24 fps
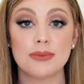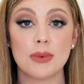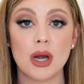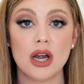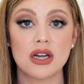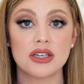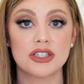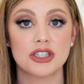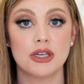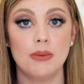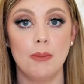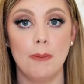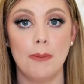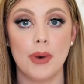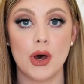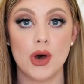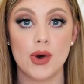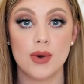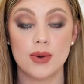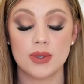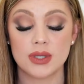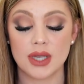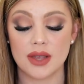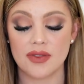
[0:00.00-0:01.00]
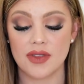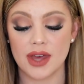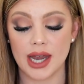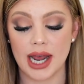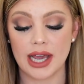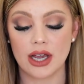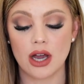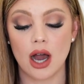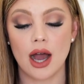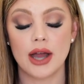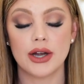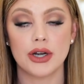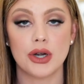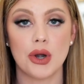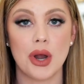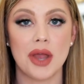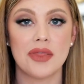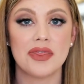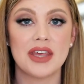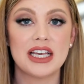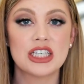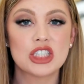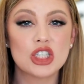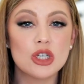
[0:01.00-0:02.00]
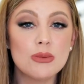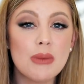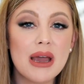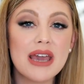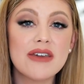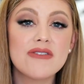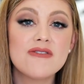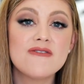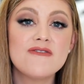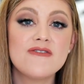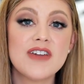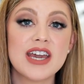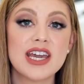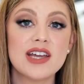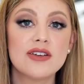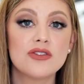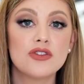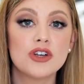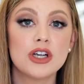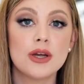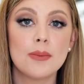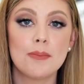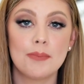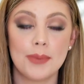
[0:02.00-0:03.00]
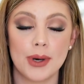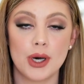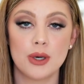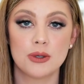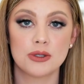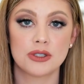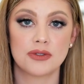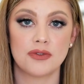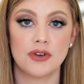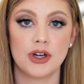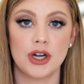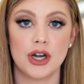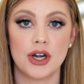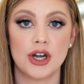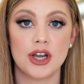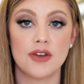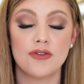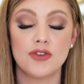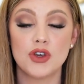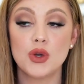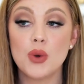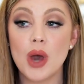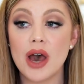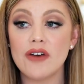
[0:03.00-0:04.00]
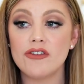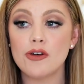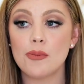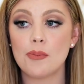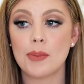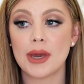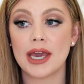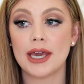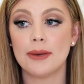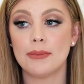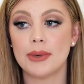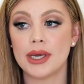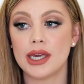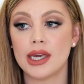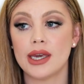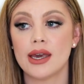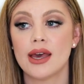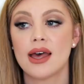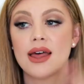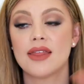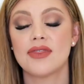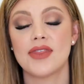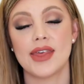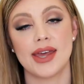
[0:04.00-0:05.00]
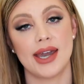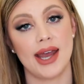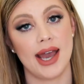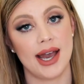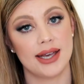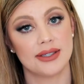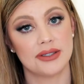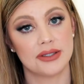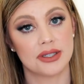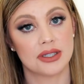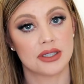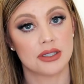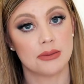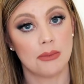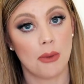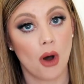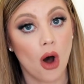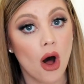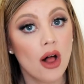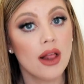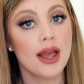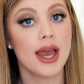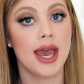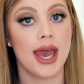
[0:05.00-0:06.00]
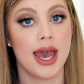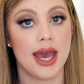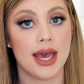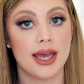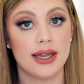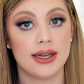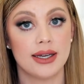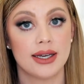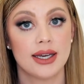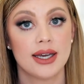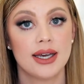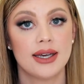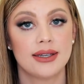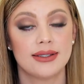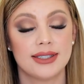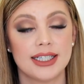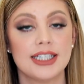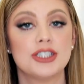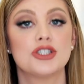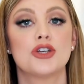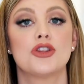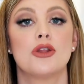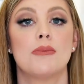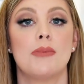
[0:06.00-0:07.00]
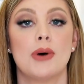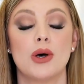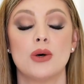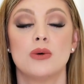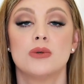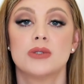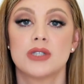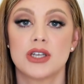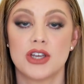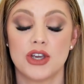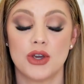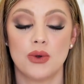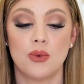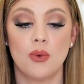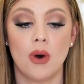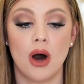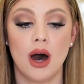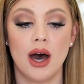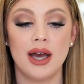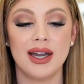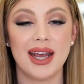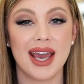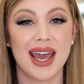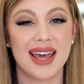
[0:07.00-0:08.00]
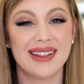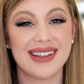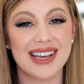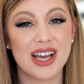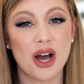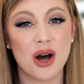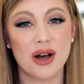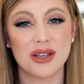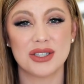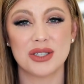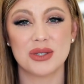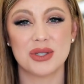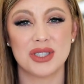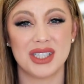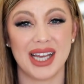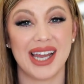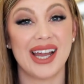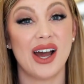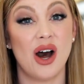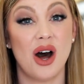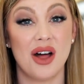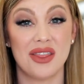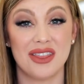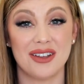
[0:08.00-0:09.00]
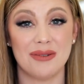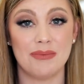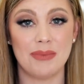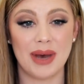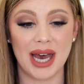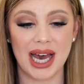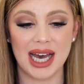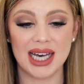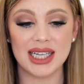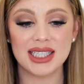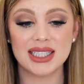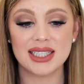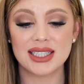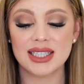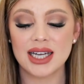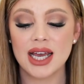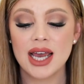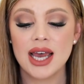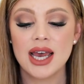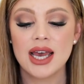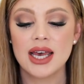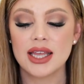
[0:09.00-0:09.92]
up are some bows that I got her, and these are my favorite bows for her. If you have a baby that has a small head, these are the bows that you want, and they also stay on the best.